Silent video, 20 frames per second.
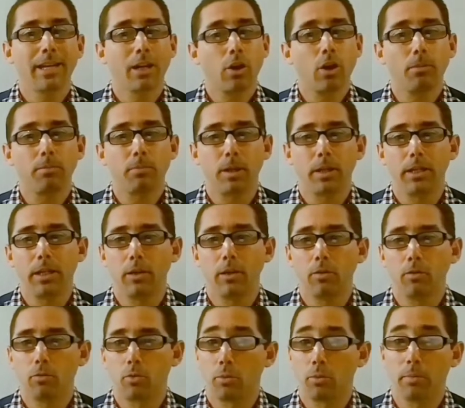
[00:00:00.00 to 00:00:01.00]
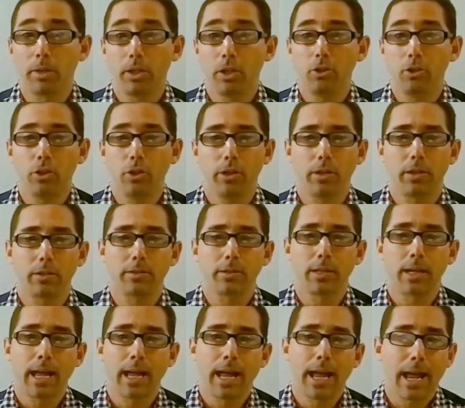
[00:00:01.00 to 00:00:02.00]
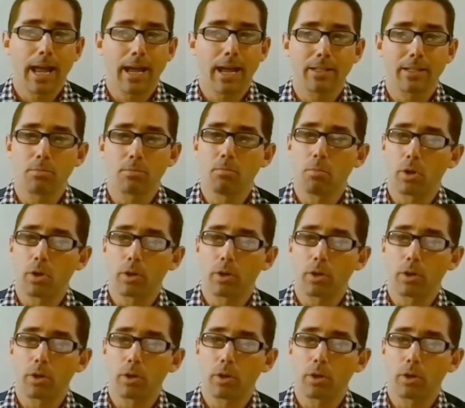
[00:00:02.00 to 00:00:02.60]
The company, for many years, has